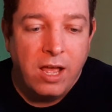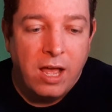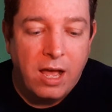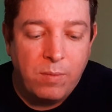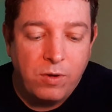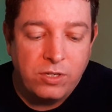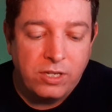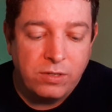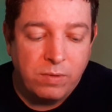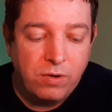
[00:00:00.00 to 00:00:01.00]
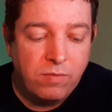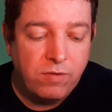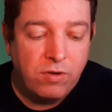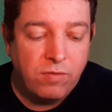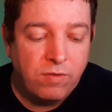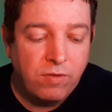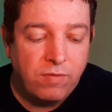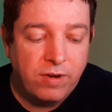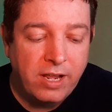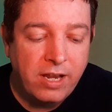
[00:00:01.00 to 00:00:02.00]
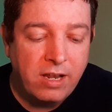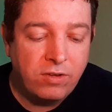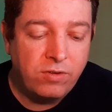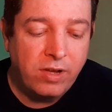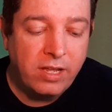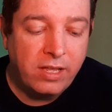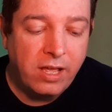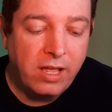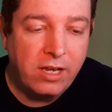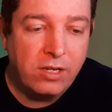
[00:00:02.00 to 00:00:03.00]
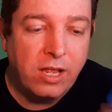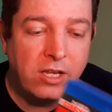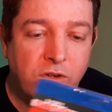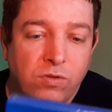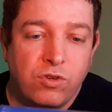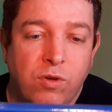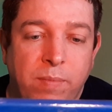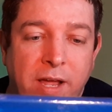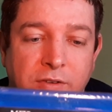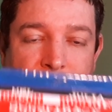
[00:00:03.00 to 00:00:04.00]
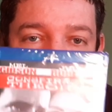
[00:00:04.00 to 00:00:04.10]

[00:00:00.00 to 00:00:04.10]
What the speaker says: I watched this one over and over and over again. I do like it, and it's also got Patrick